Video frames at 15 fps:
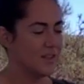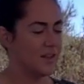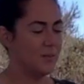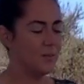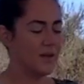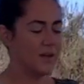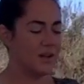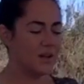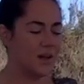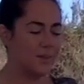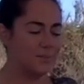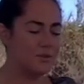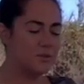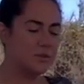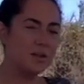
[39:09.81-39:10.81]
We're going to
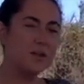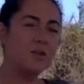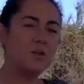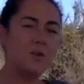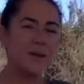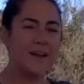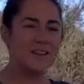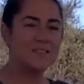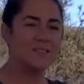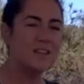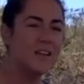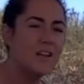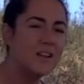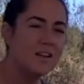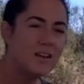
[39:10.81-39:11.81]
come to a quick
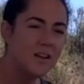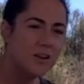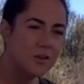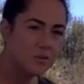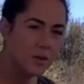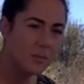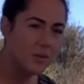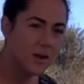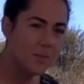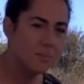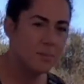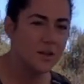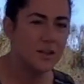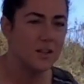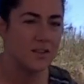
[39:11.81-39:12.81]
seat. So I'm going to
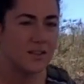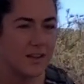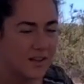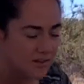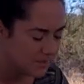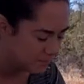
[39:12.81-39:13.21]
put this